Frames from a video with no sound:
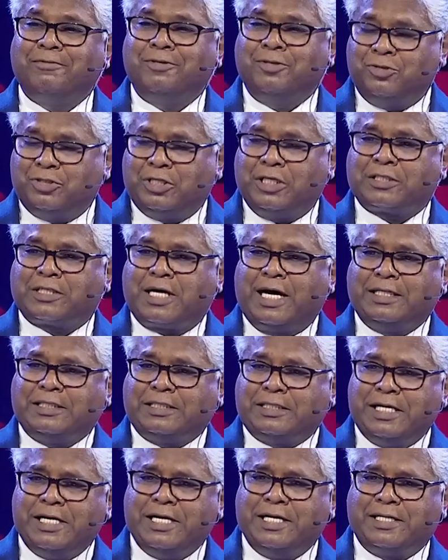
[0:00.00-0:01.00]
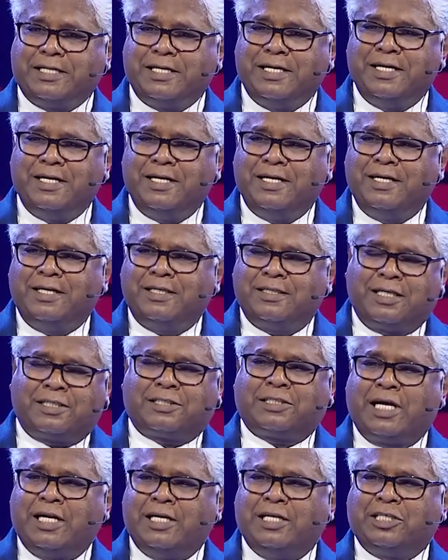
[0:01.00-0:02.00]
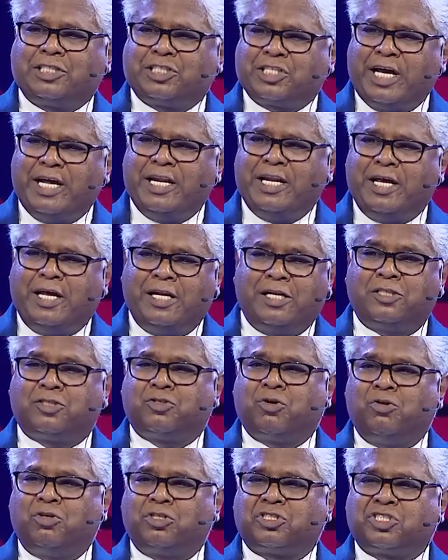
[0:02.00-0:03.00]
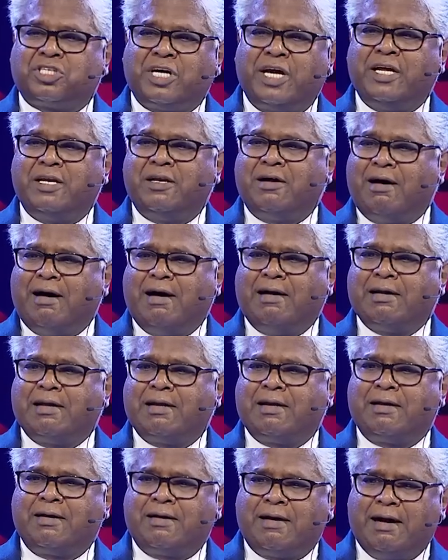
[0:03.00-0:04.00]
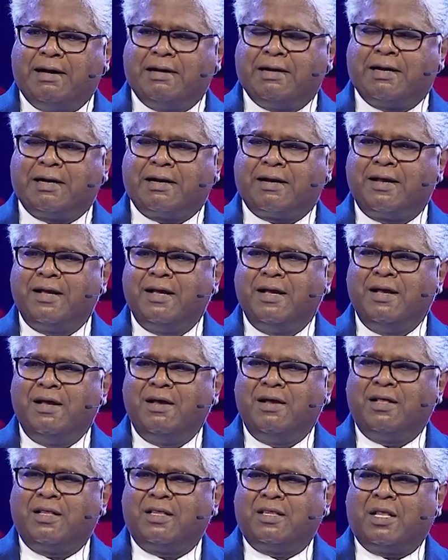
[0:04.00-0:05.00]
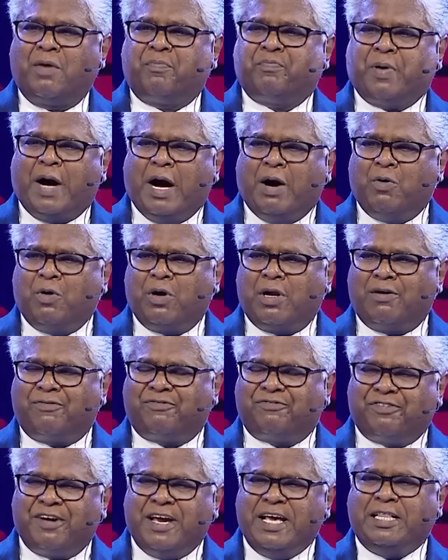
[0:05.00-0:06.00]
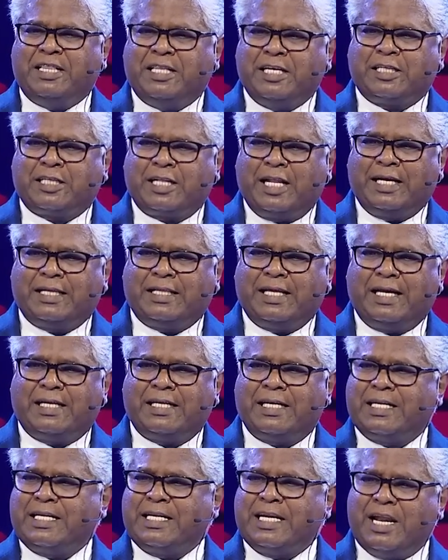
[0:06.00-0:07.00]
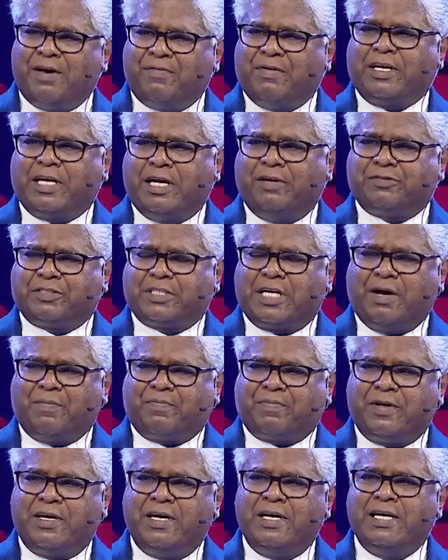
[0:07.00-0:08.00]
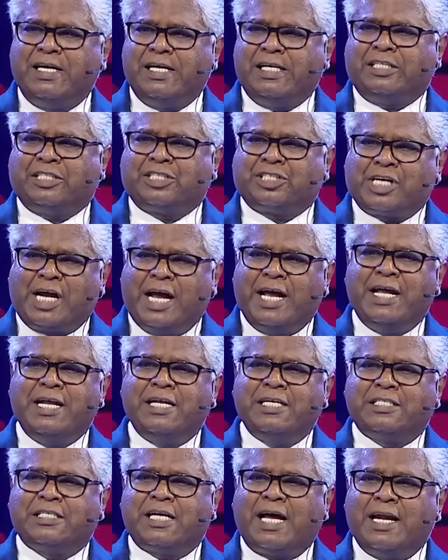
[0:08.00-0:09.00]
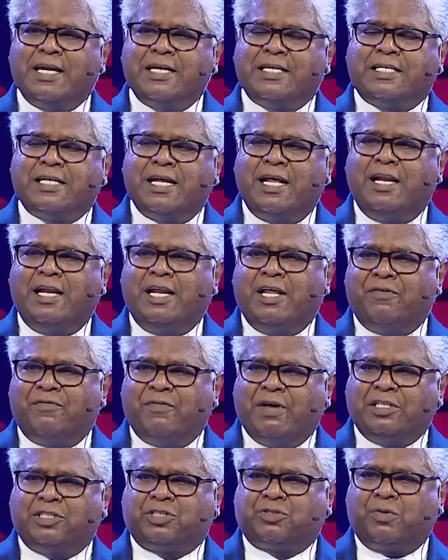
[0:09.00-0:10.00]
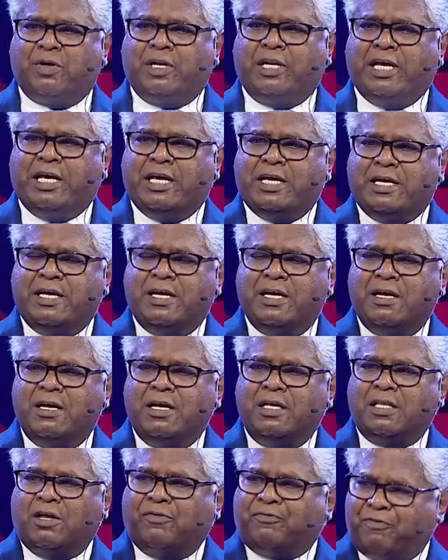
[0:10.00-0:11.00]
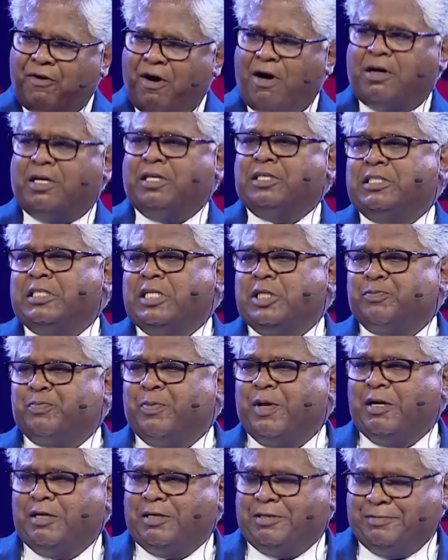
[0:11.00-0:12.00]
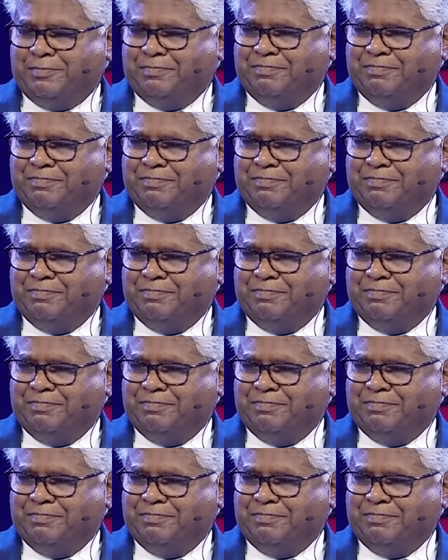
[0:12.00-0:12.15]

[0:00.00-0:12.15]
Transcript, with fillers: You just can't see it. The sun is shining, and it's going to shine harder and harder. The power of faith is like that. It never gives up. It shines until eventually the fog is dispelled.